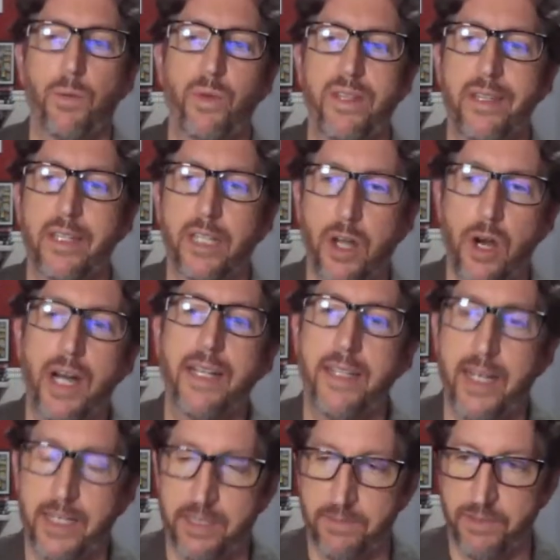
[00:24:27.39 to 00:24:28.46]
but within the
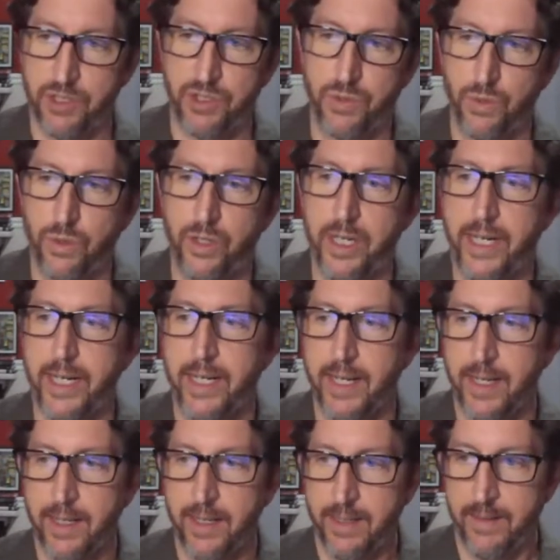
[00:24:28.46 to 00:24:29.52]
context of the
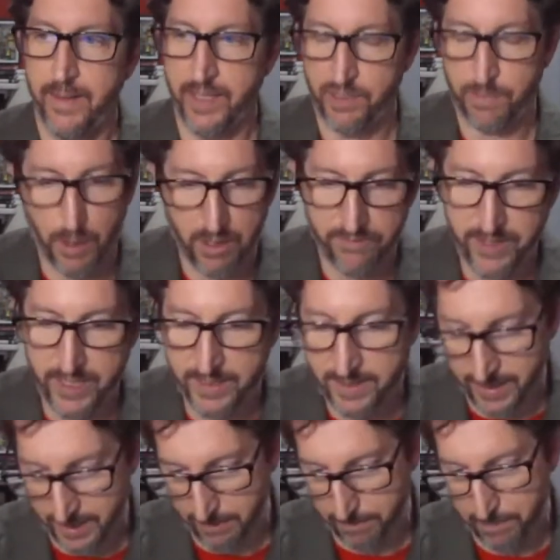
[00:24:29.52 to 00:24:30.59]
story, it's
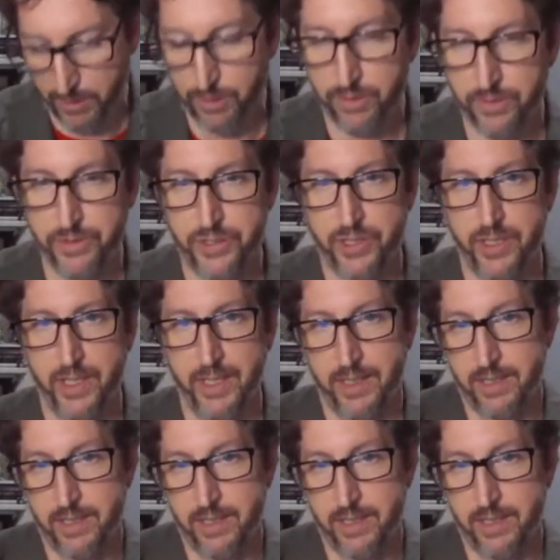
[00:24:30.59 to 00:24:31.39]
perfect and it builds.